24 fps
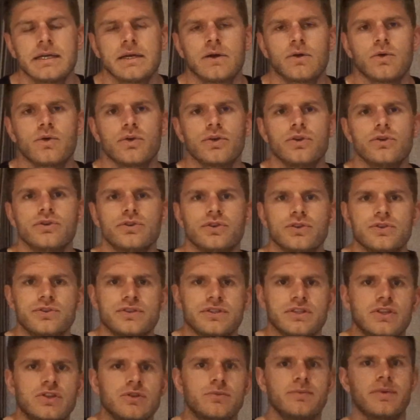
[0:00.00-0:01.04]
or you're using the
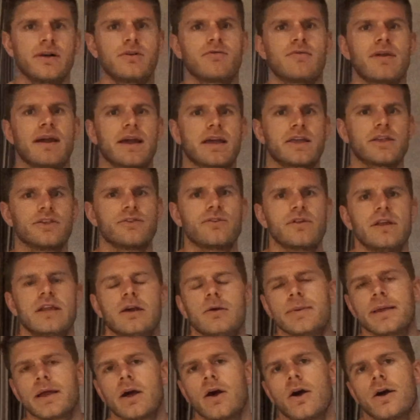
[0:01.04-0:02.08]
dumbbell rack and you're a little
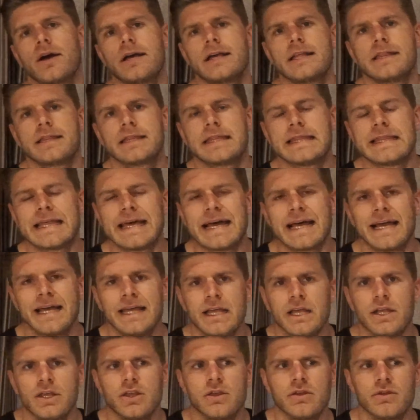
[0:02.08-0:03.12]
bit higher than that,
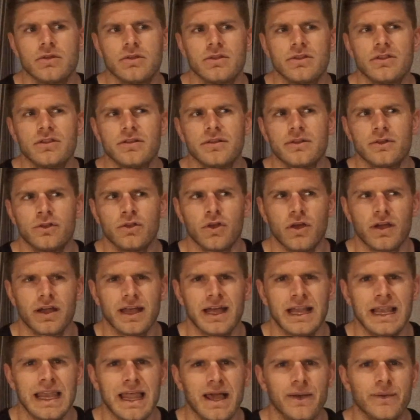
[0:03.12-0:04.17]
you're not
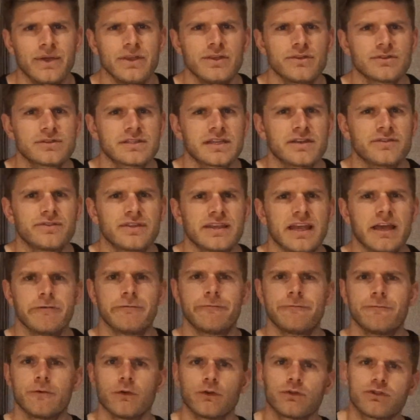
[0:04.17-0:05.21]
allowing yourself to get a
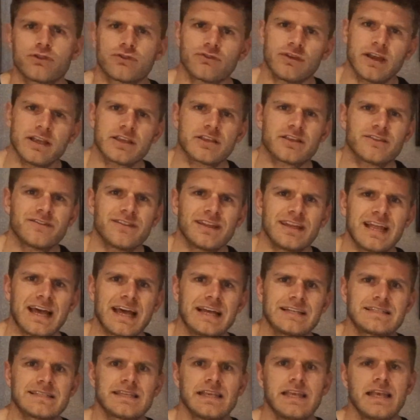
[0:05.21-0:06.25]
full stretch of the
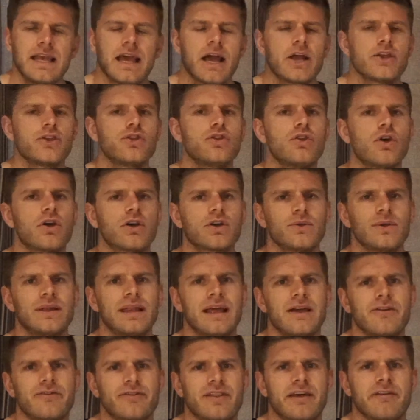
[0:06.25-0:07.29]
lats, and you're not going to
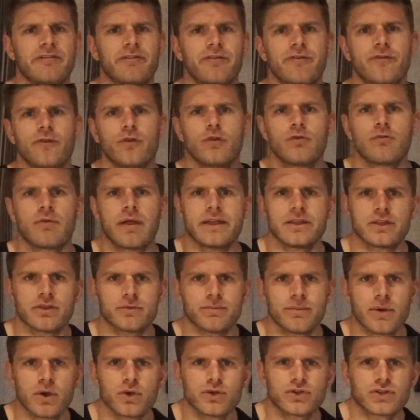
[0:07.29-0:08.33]
allow for that full range of
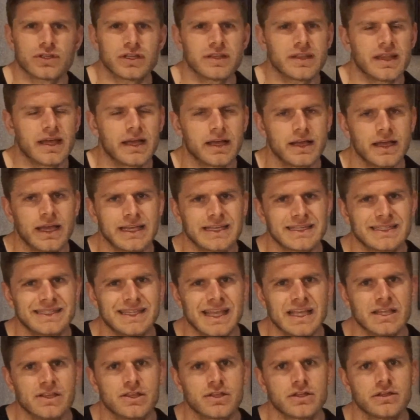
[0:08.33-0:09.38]
motion and that
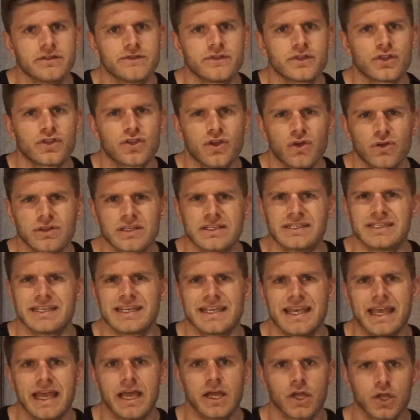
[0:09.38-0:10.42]
extension of the shoulder to
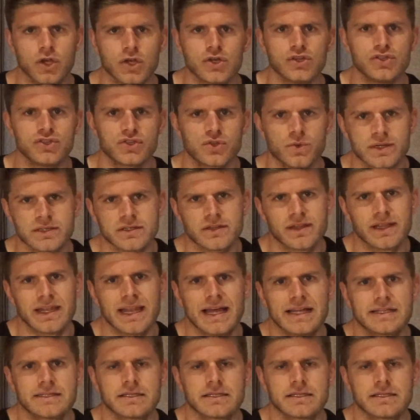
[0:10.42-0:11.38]
get a good squeeze on the lats